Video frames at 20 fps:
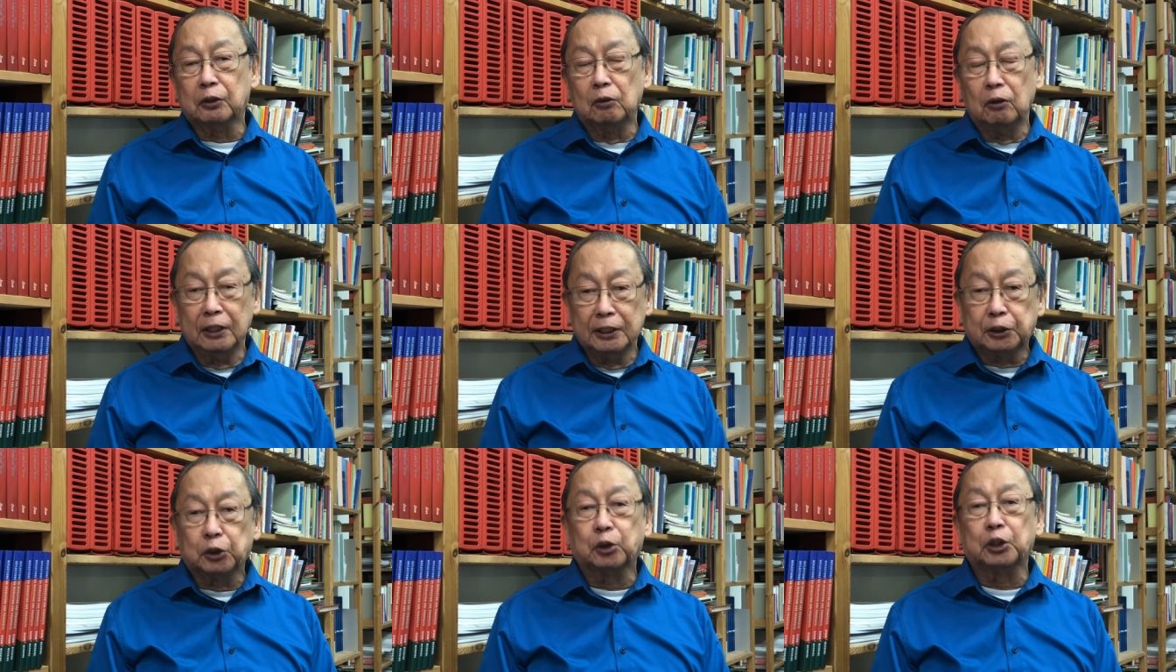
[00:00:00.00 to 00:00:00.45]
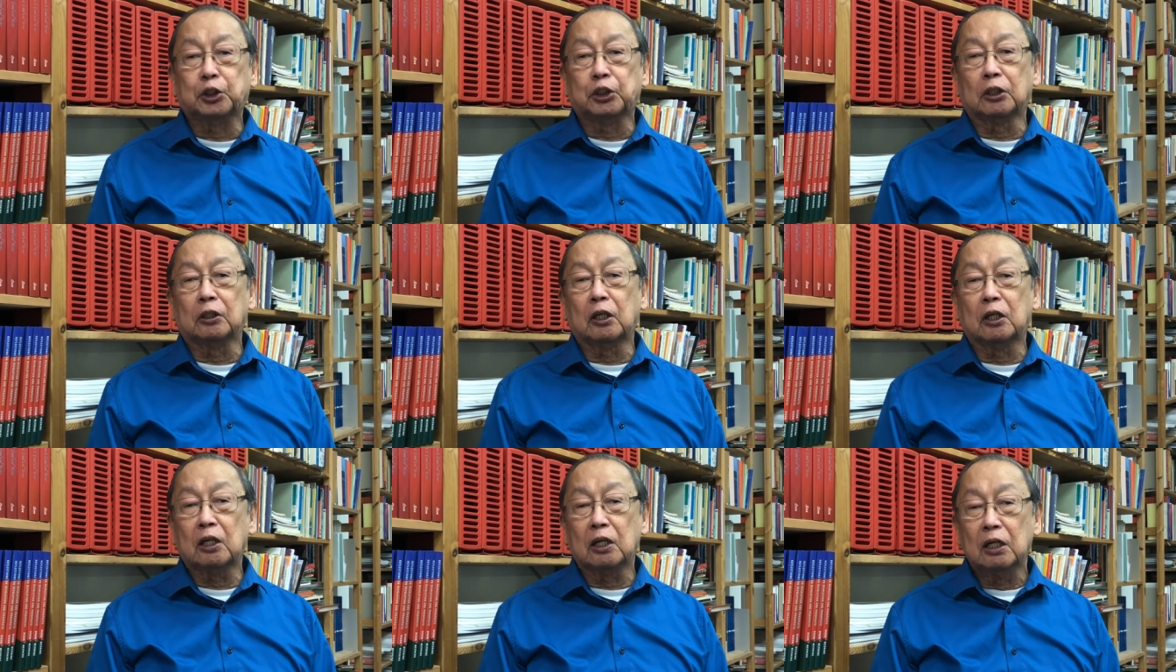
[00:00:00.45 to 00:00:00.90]

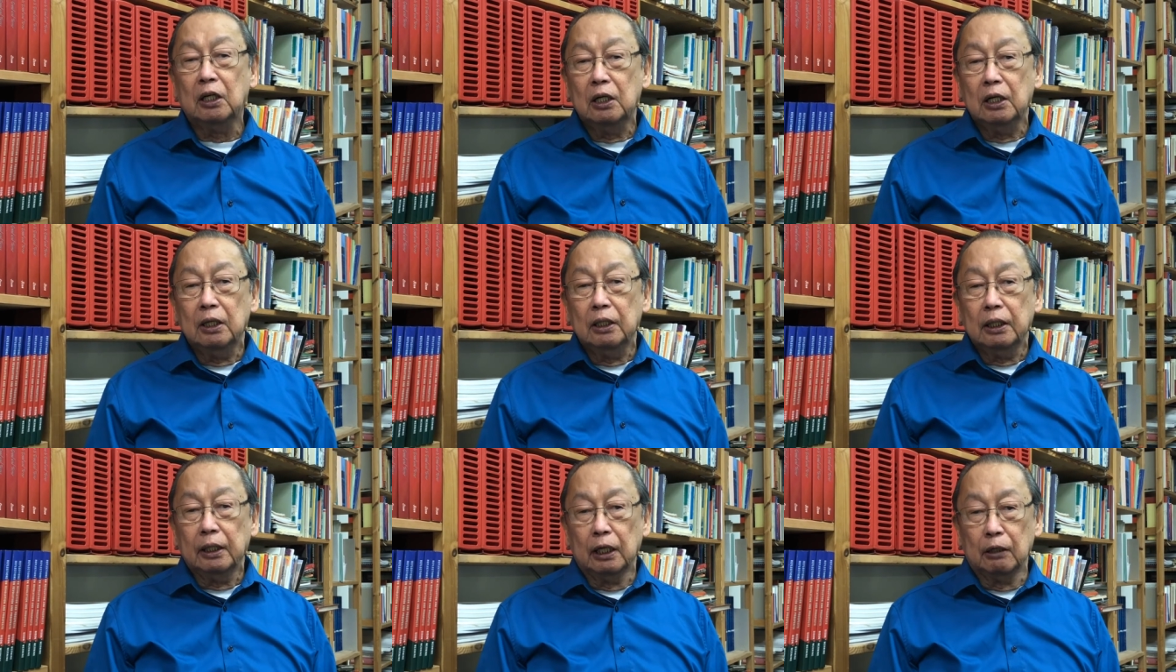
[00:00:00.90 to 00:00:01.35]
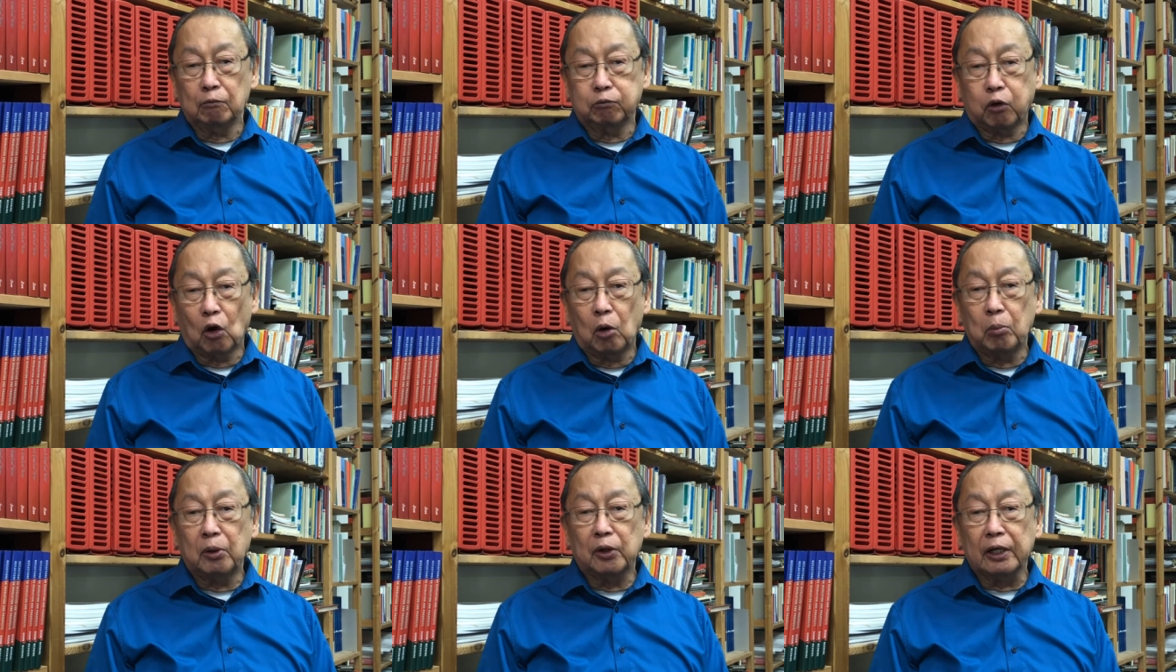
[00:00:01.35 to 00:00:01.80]
Literature and
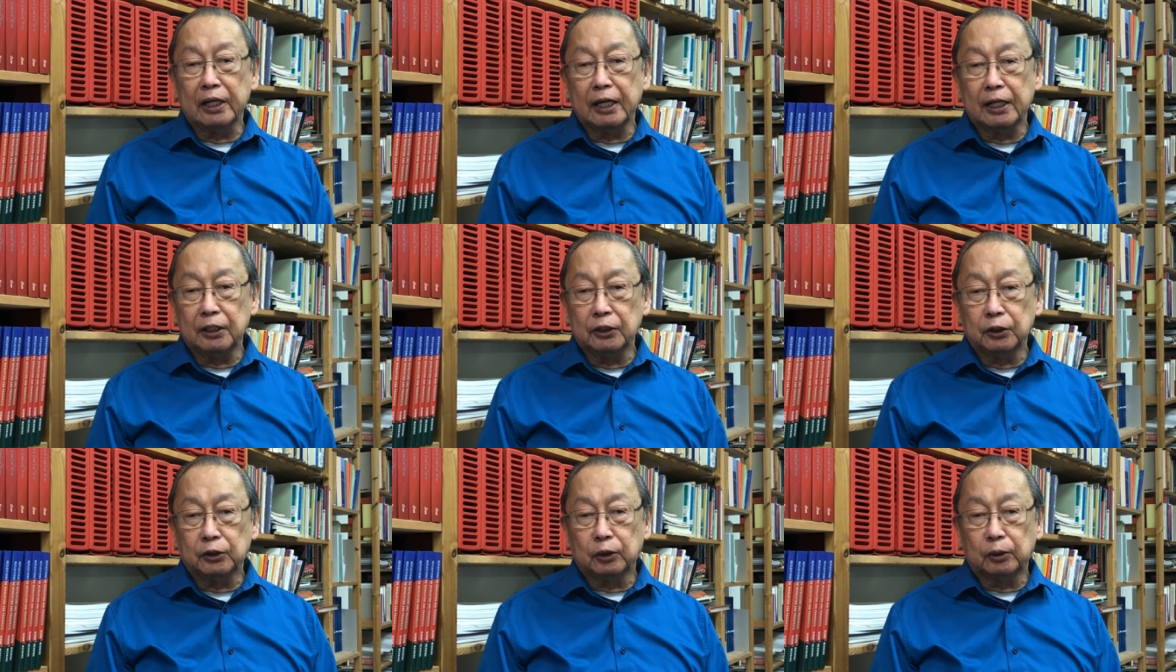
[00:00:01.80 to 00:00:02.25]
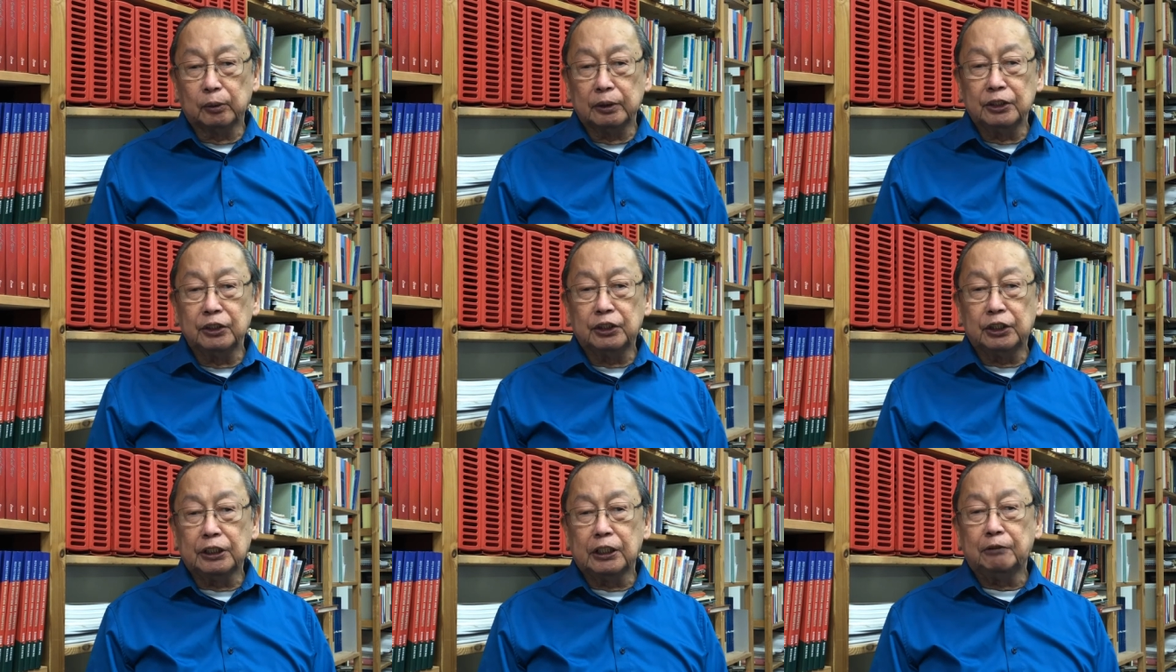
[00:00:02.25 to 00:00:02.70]
former editor
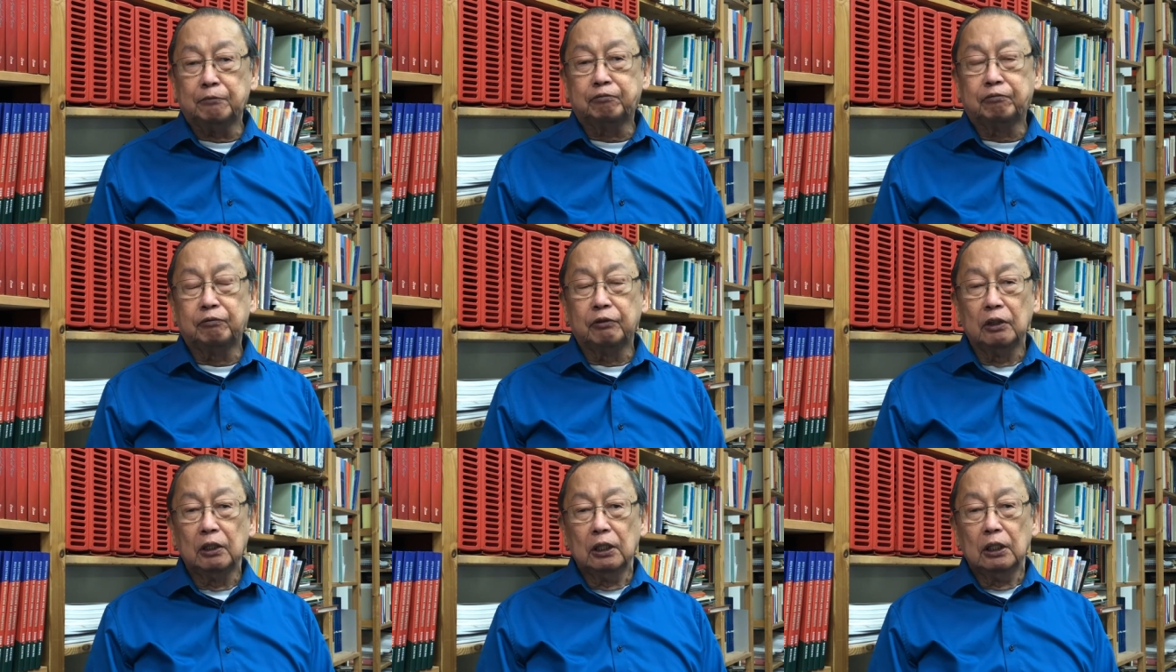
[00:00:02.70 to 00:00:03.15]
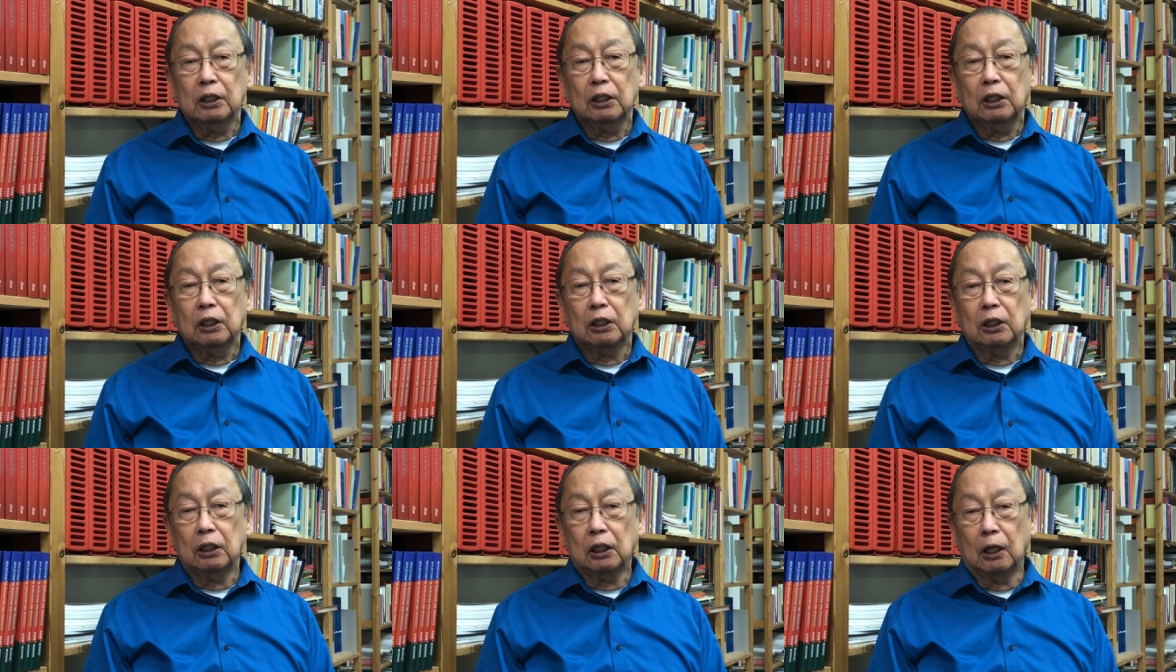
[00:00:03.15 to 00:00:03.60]
in chief
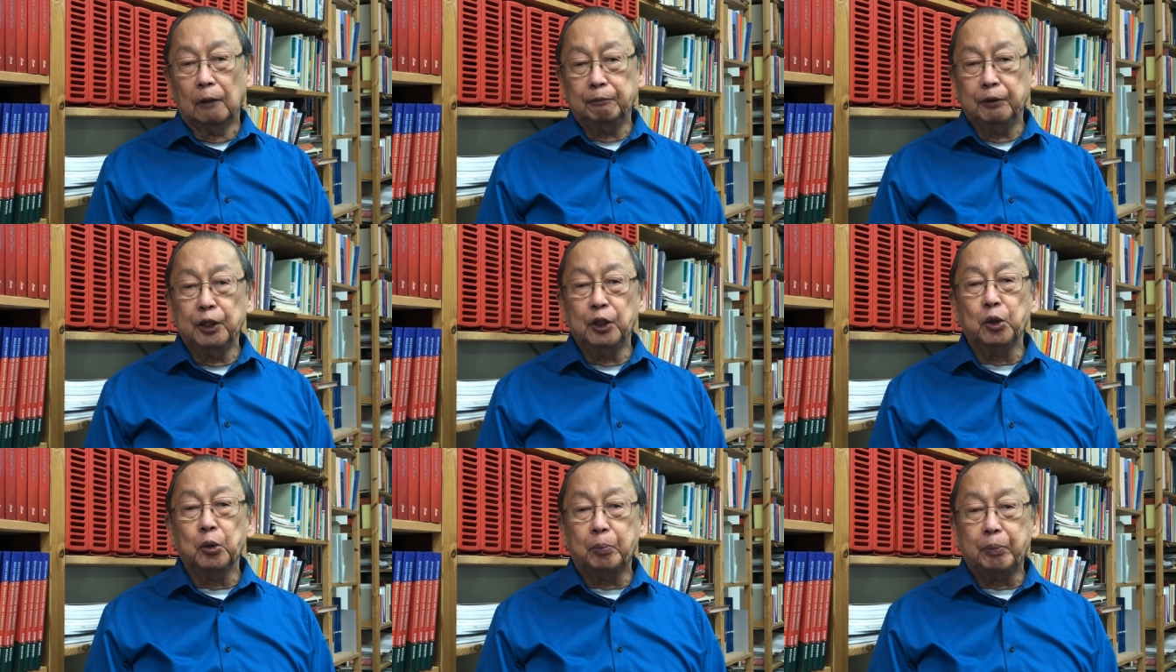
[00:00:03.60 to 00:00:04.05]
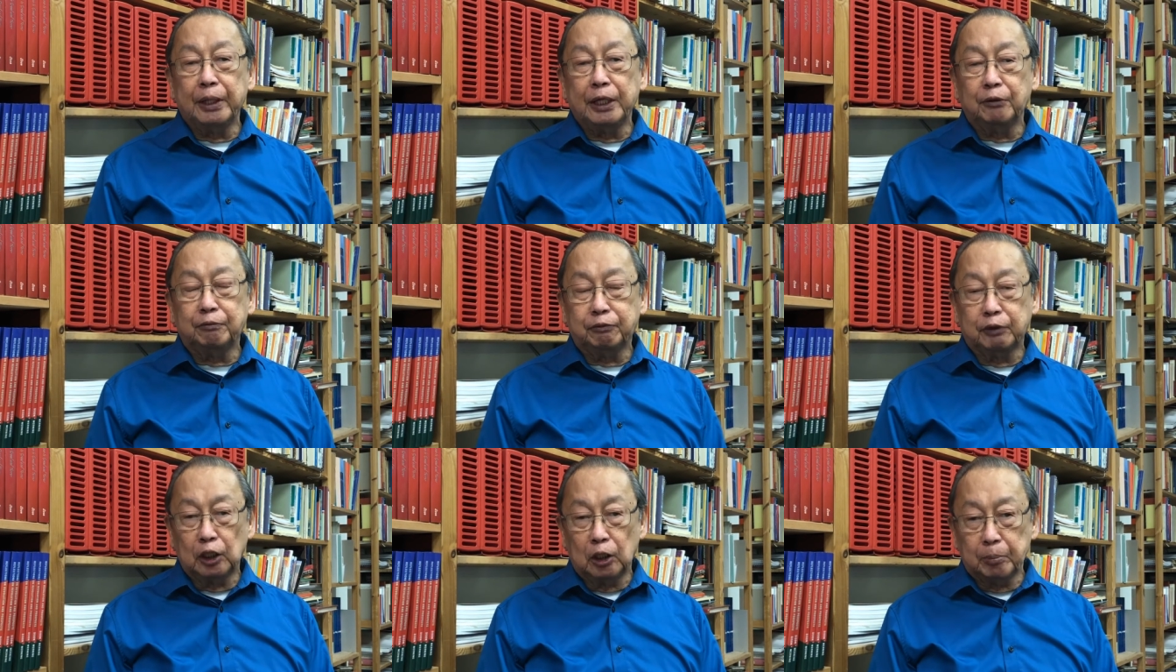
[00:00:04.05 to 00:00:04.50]
of the UP
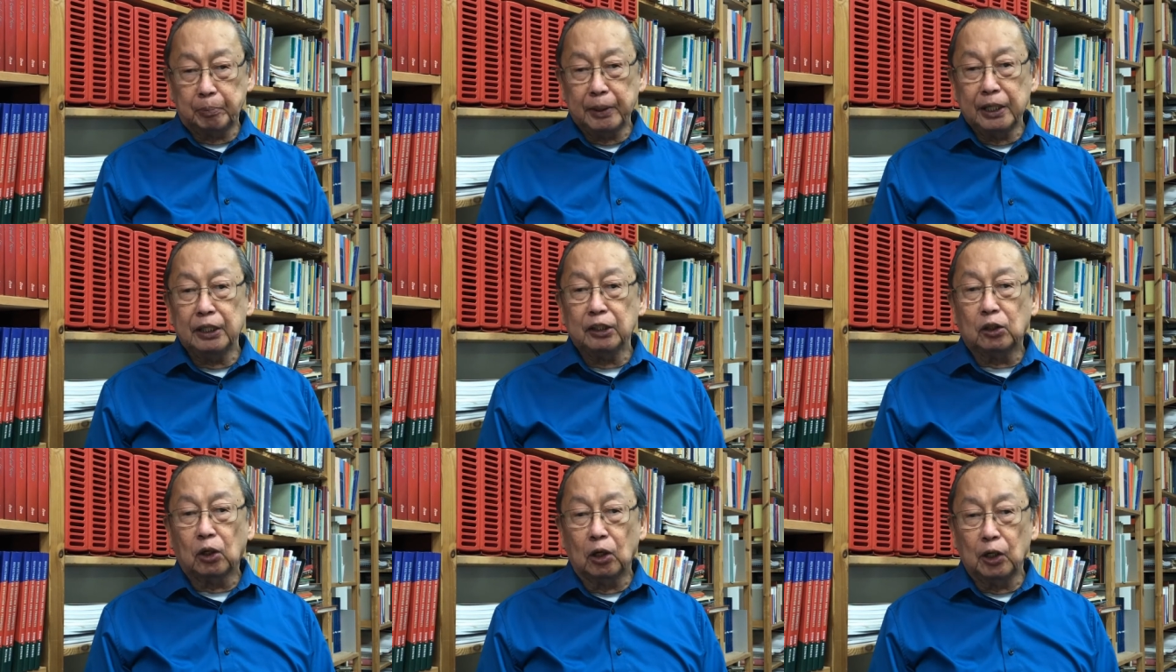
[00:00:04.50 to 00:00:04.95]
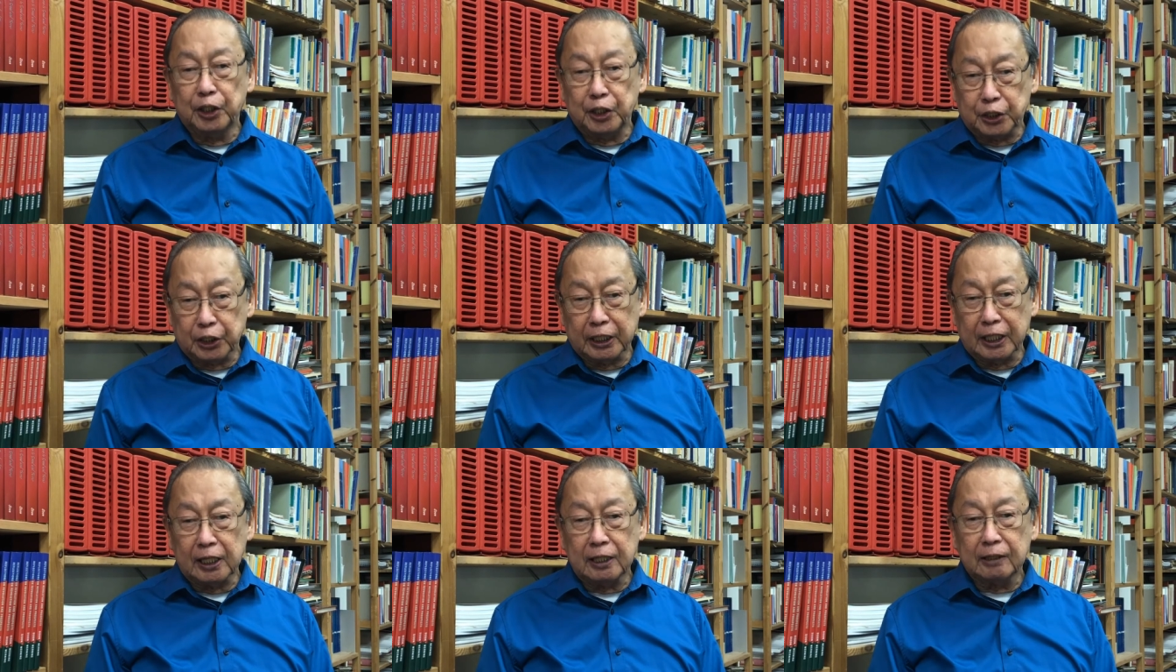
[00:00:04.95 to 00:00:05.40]
Philippine Collegian.